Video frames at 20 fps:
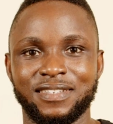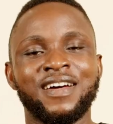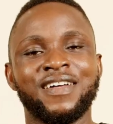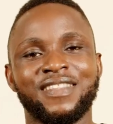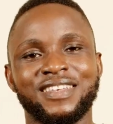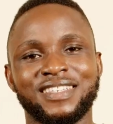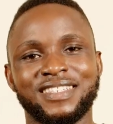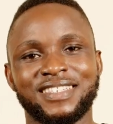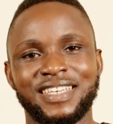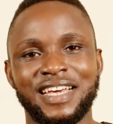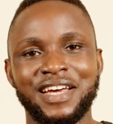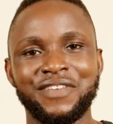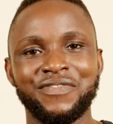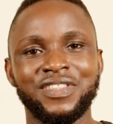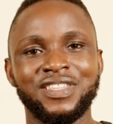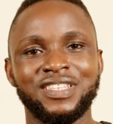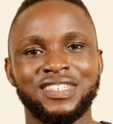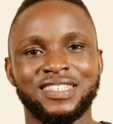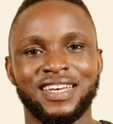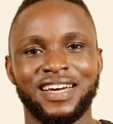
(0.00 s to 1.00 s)
The
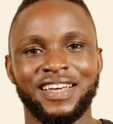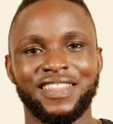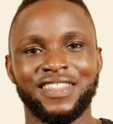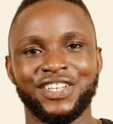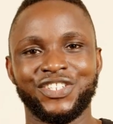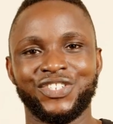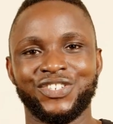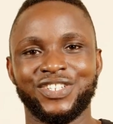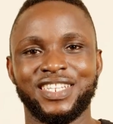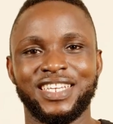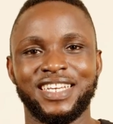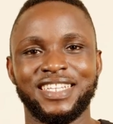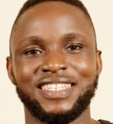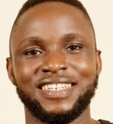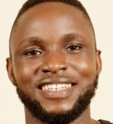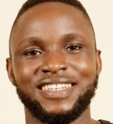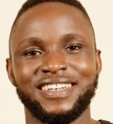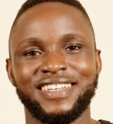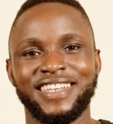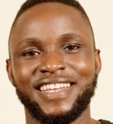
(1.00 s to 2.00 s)
seventh sign that you're
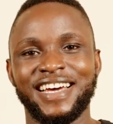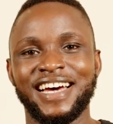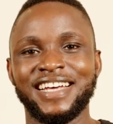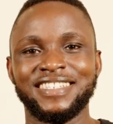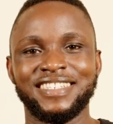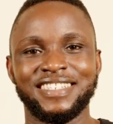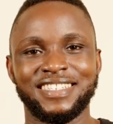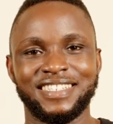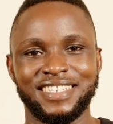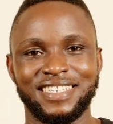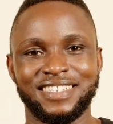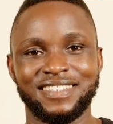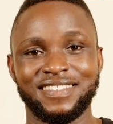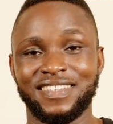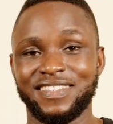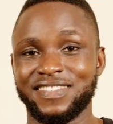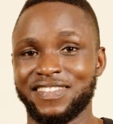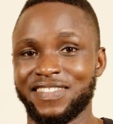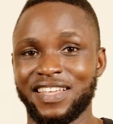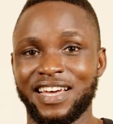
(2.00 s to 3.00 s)
dating a narcissist
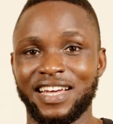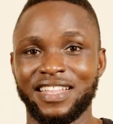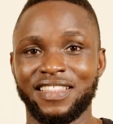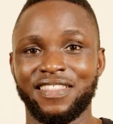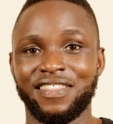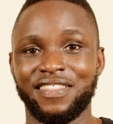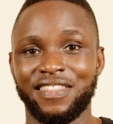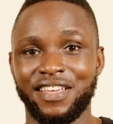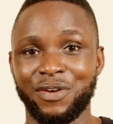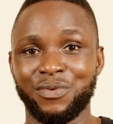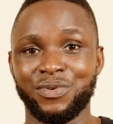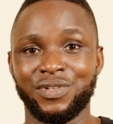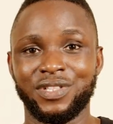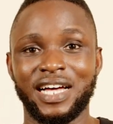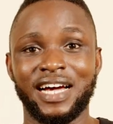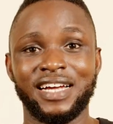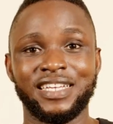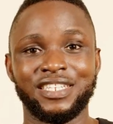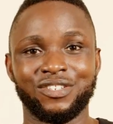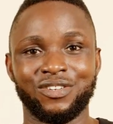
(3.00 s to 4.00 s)
is that they will
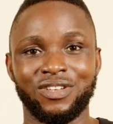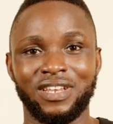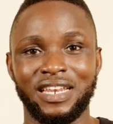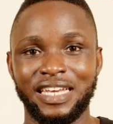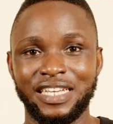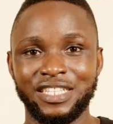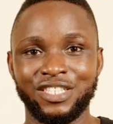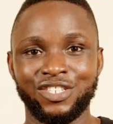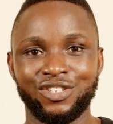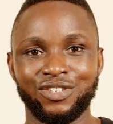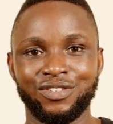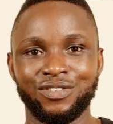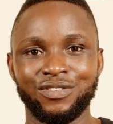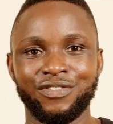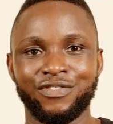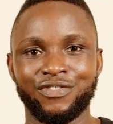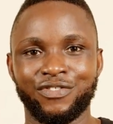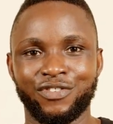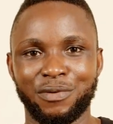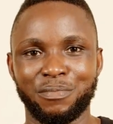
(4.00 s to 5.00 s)
isolate you
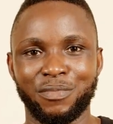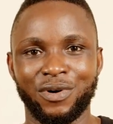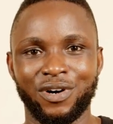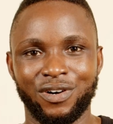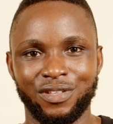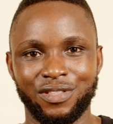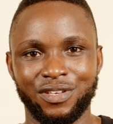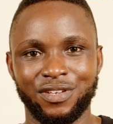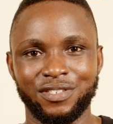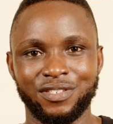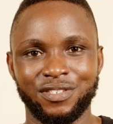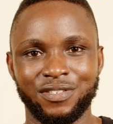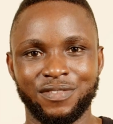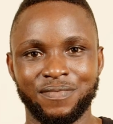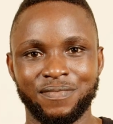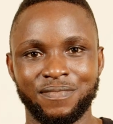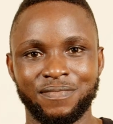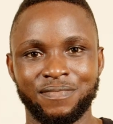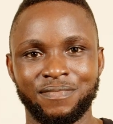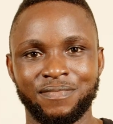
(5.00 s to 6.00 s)
from others.
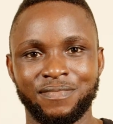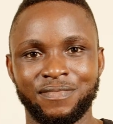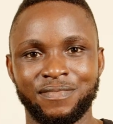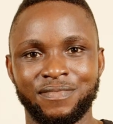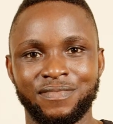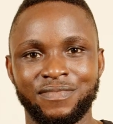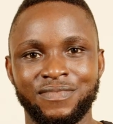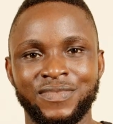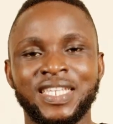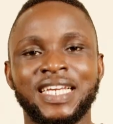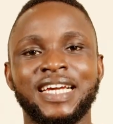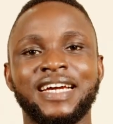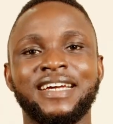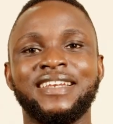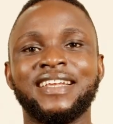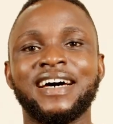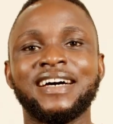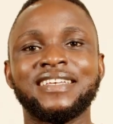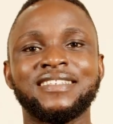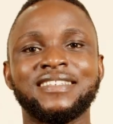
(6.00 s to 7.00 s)
A
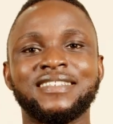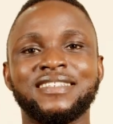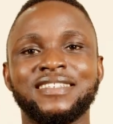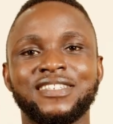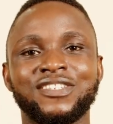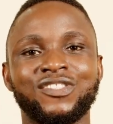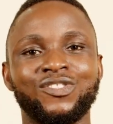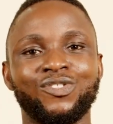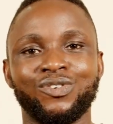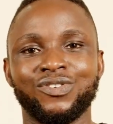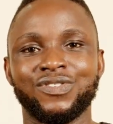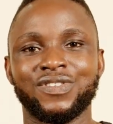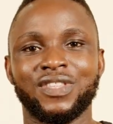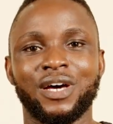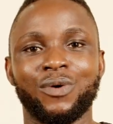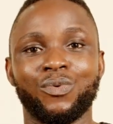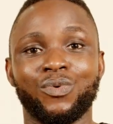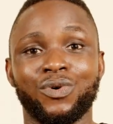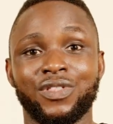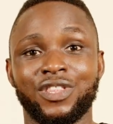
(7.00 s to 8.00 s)
narcissist knows
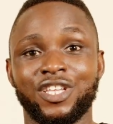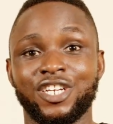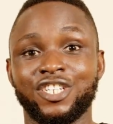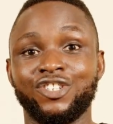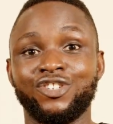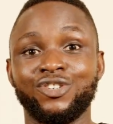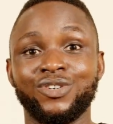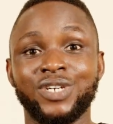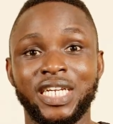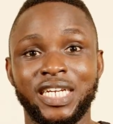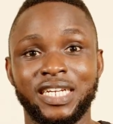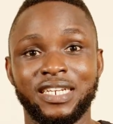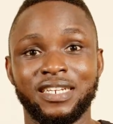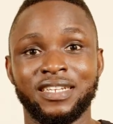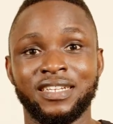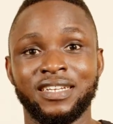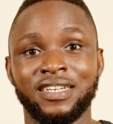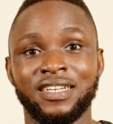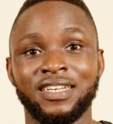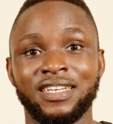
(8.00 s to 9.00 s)
that what they're doing
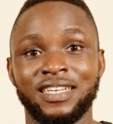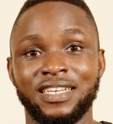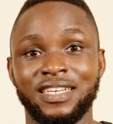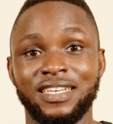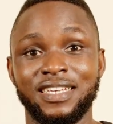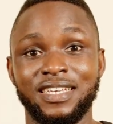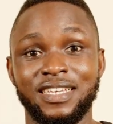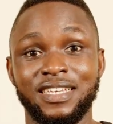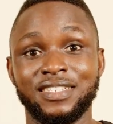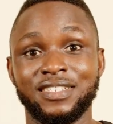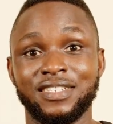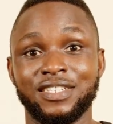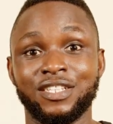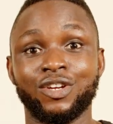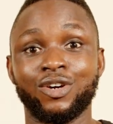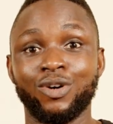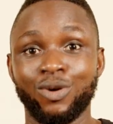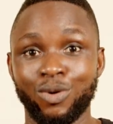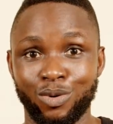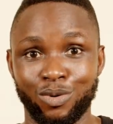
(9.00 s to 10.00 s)
isn't
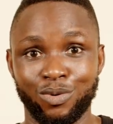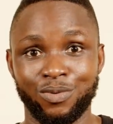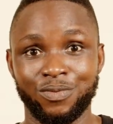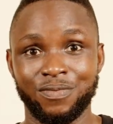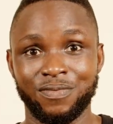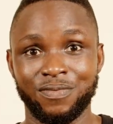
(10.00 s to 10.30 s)
cool.